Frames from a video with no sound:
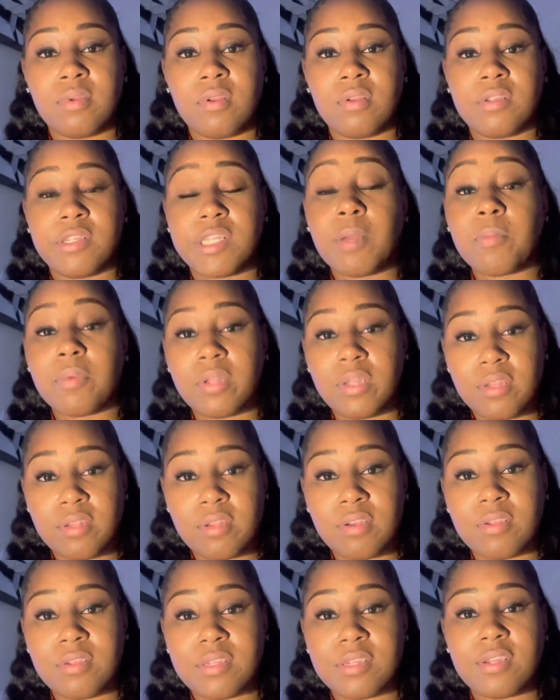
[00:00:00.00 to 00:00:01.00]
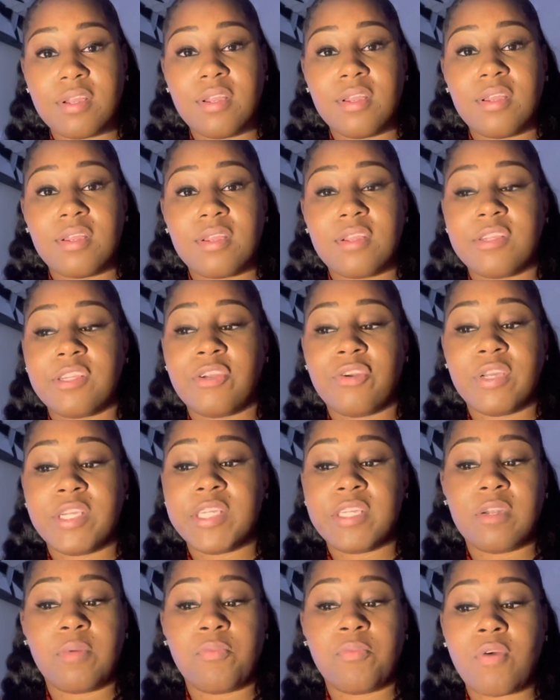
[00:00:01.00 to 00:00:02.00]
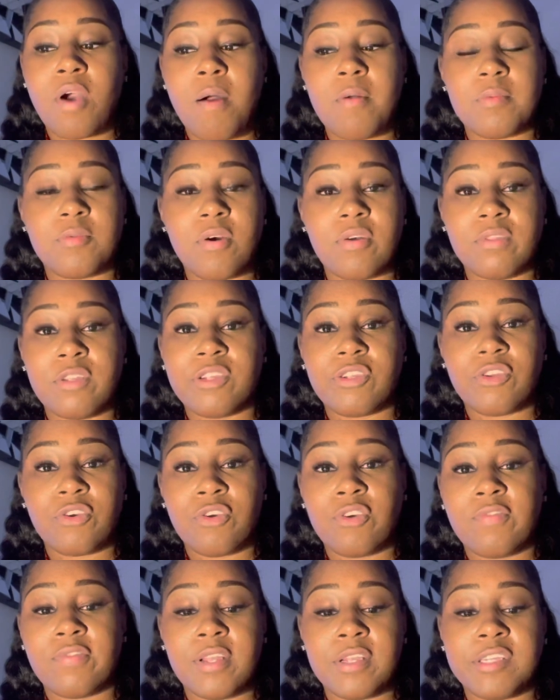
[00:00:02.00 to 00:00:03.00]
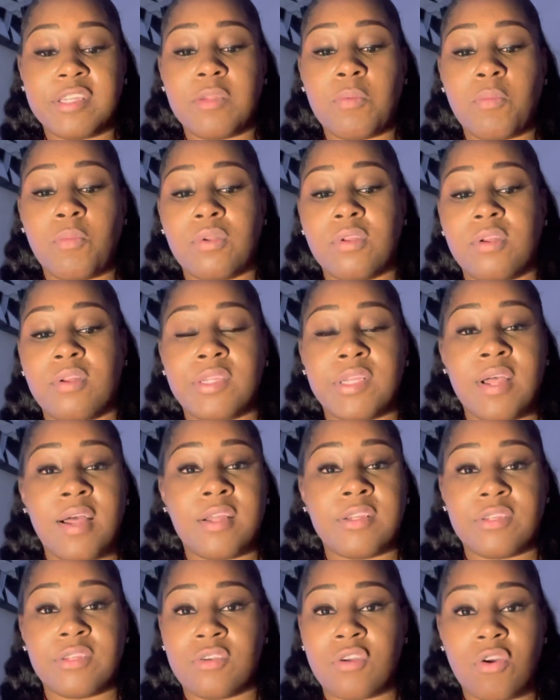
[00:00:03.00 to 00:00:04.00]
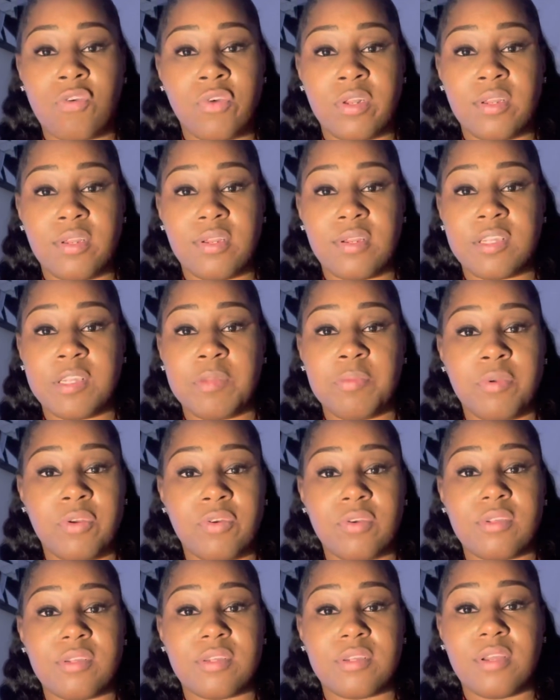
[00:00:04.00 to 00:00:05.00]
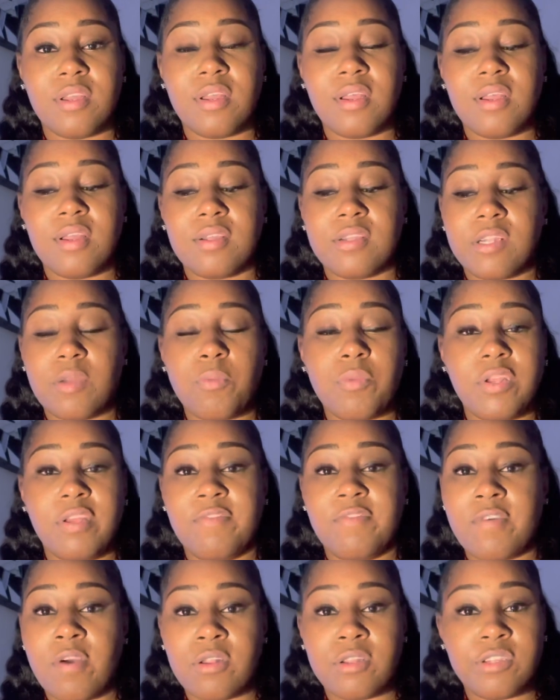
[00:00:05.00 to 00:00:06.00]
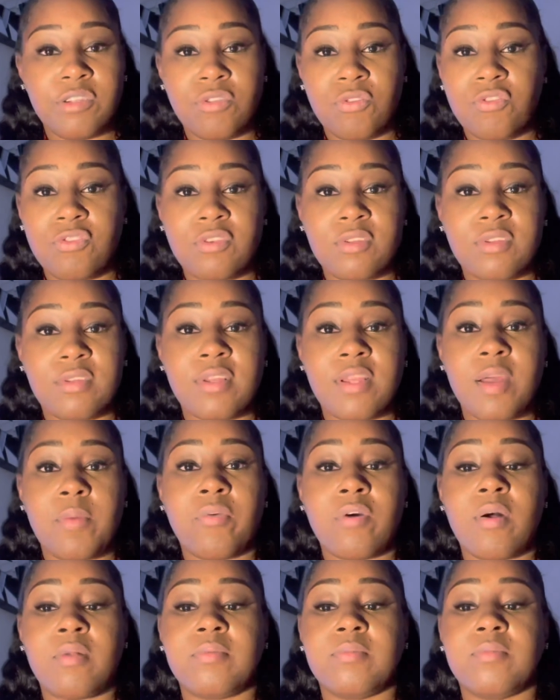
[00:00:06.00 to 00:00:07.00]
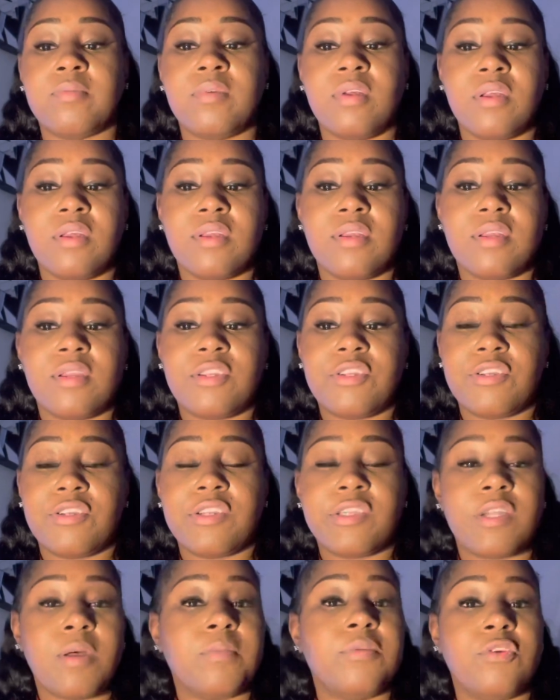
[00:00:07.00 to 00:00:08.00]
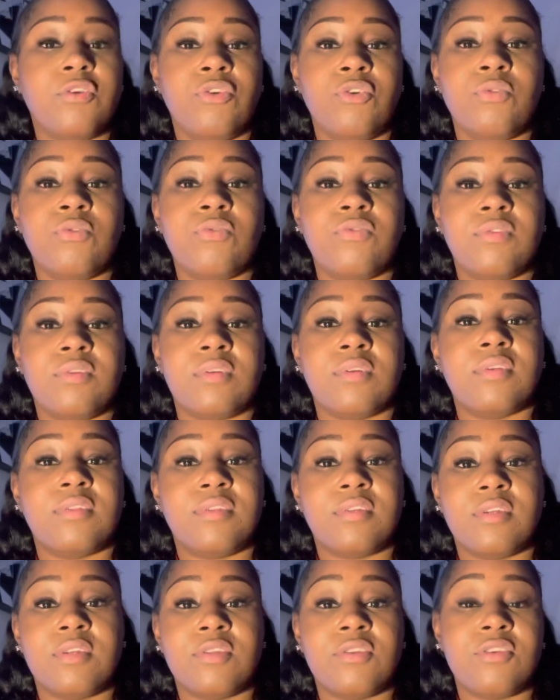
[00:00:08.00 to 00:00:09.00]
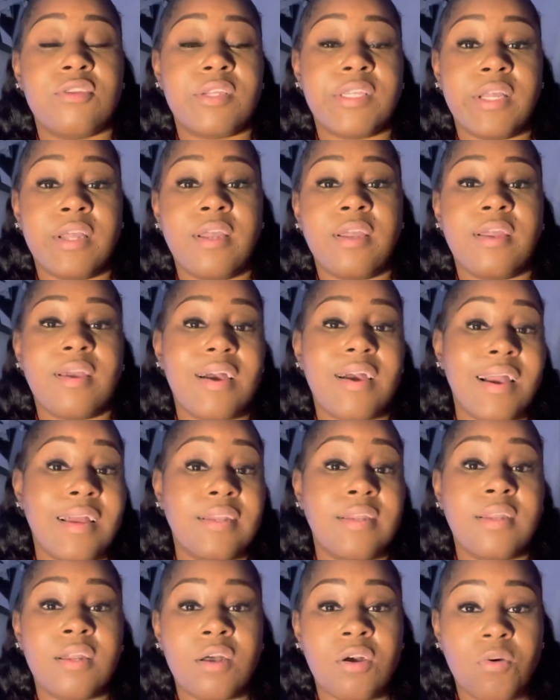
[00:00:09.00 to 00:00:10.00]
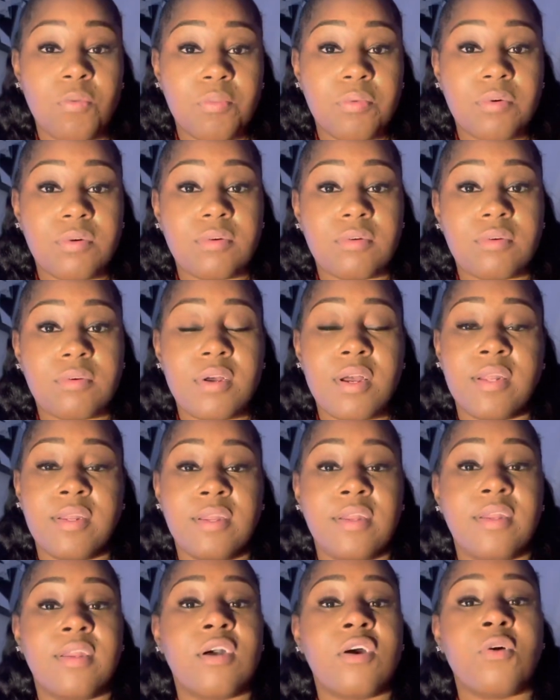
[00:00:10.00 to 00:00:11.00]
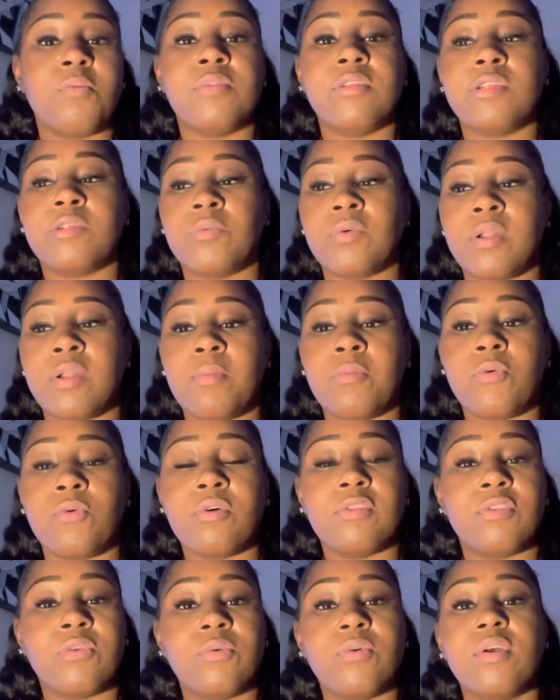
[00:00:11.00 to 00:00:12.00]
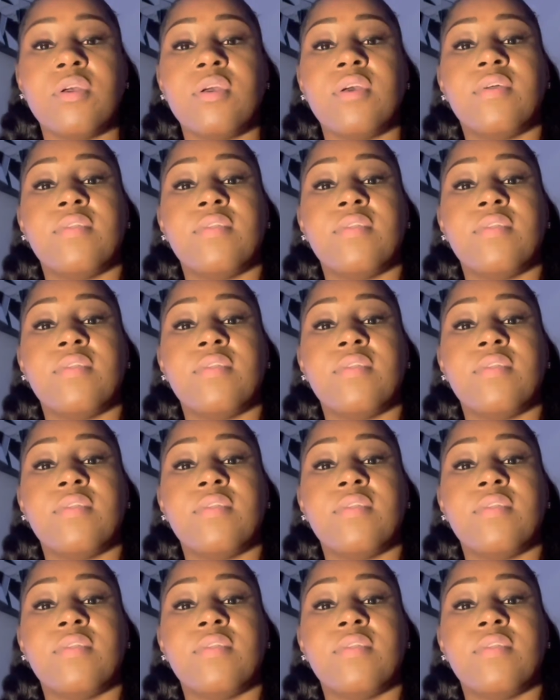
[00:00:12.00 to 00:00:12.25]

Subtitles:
Somebody does. Because there isn't a problem on this earth that someone else hasn't already experienced. Somebody found a solution to that problem. It's just up to you to just say, I need help. I need help. This is what I'm going through.